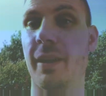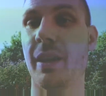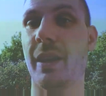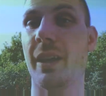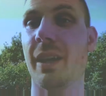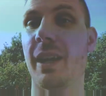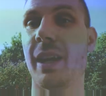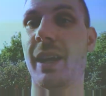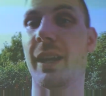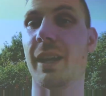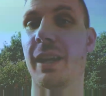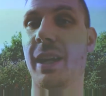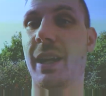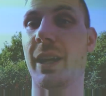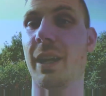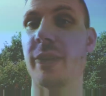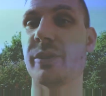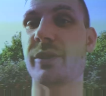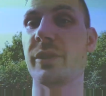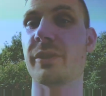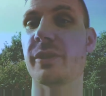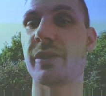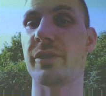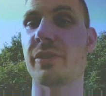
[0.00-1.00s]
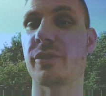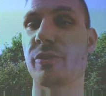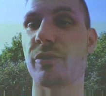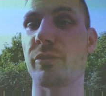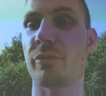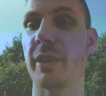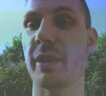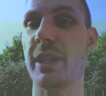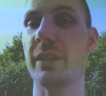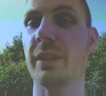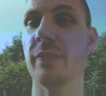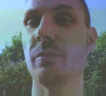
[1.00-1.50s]
It allows you to
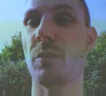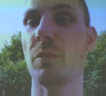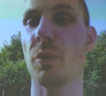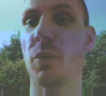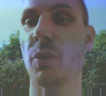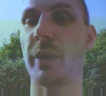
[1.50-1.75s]
screen more